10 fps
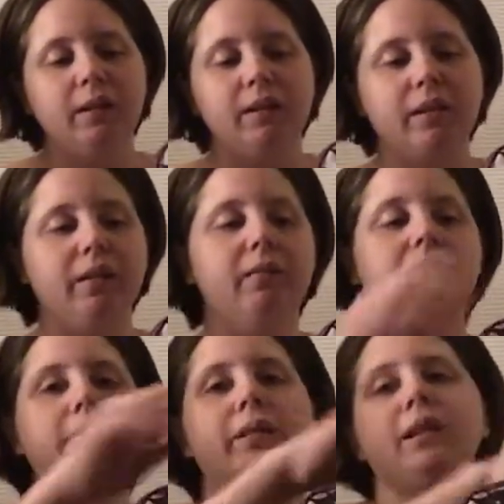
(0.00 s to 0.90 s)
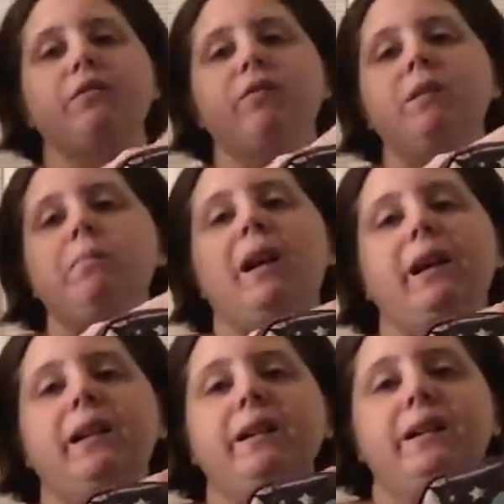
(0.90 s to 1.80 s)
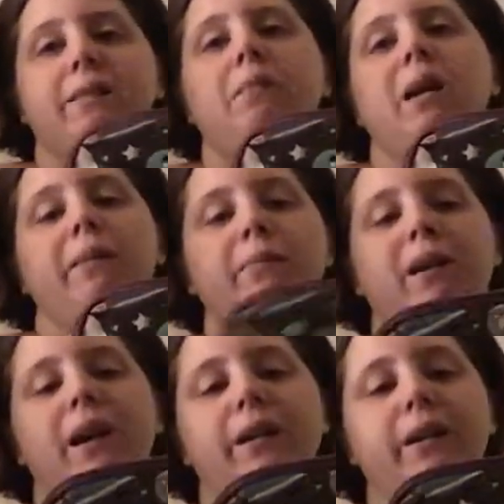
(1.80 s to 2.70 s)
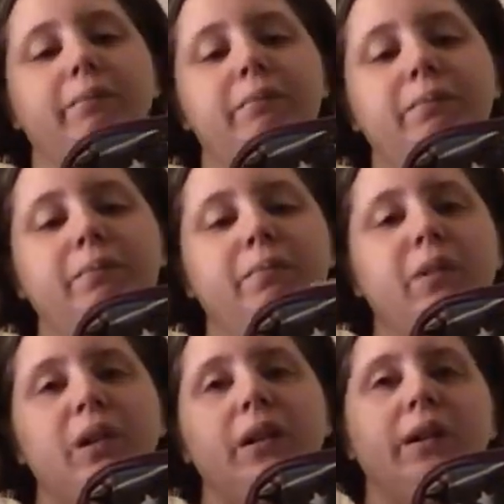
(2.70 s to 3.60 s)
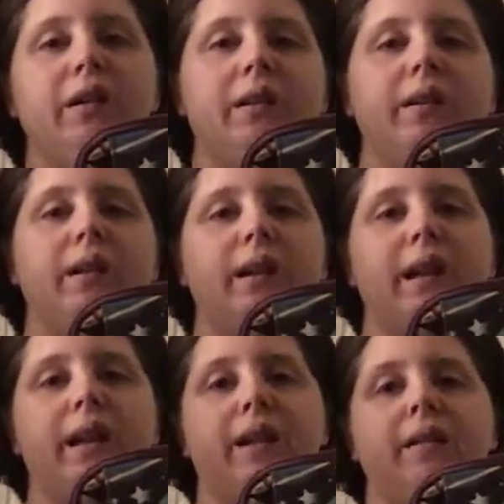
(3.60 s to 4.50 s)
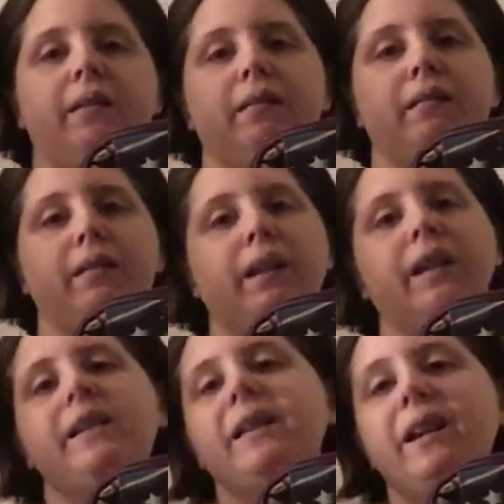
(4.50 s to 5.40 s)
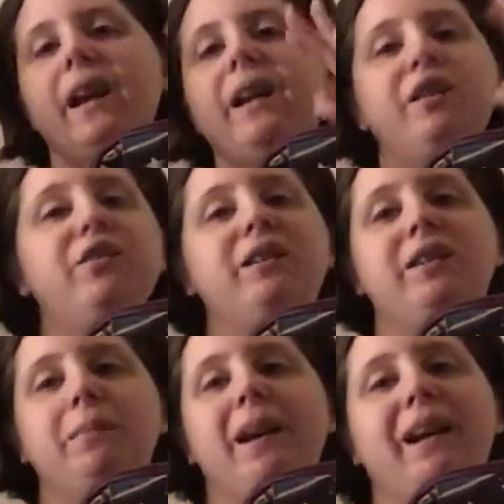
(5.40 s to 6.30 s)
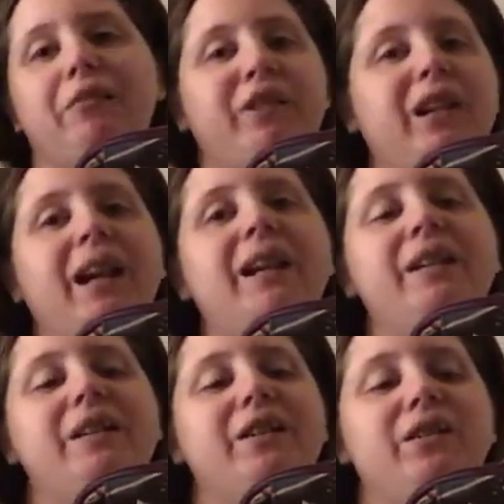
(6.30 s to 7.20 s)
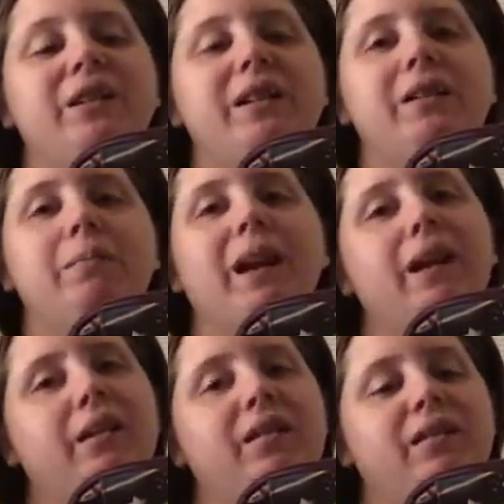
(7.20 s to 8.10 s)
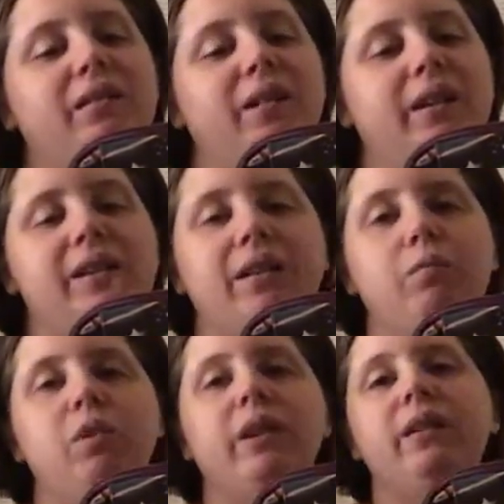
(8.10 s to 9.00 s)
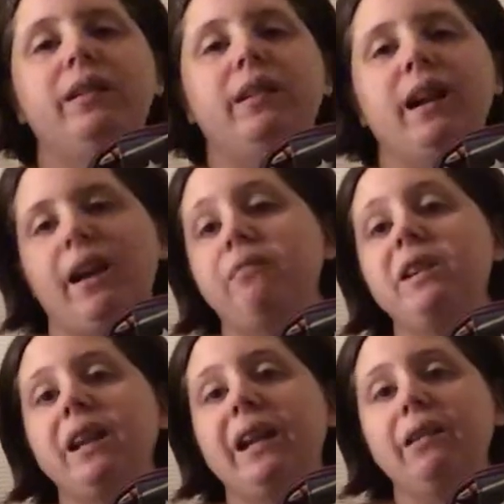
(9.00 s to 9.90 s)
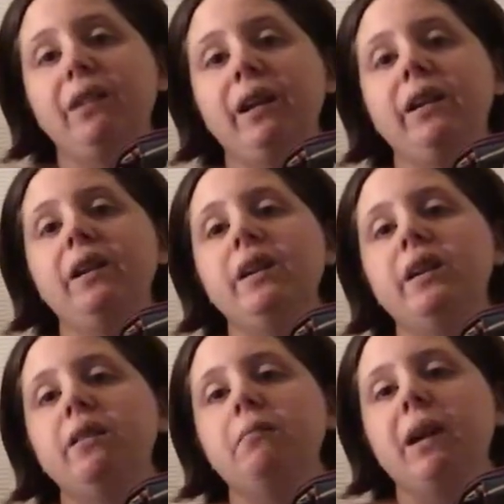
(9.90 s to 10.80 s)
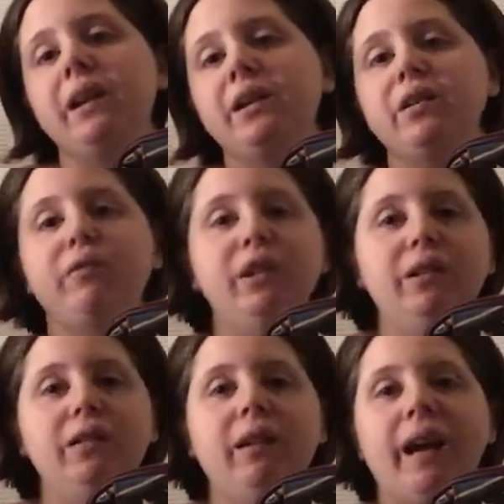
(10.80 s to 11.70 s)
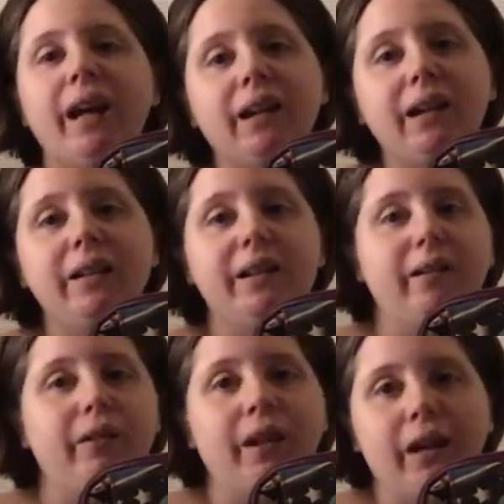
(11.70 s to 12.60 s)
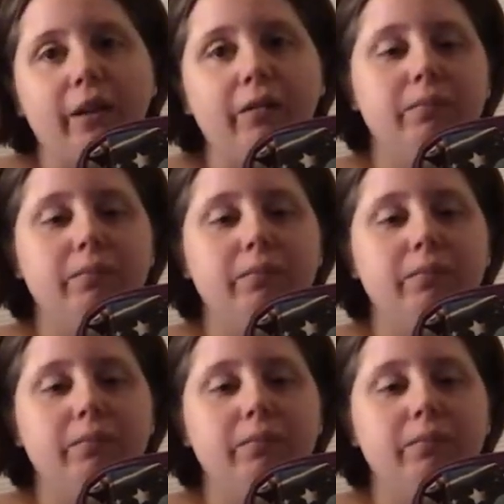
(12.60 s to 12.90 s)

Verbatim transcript: So this front pocket is the mommy pocket. And like I said, I use this bag every day, so this is packed as I would have it anyway, minus a few add-ins here and there.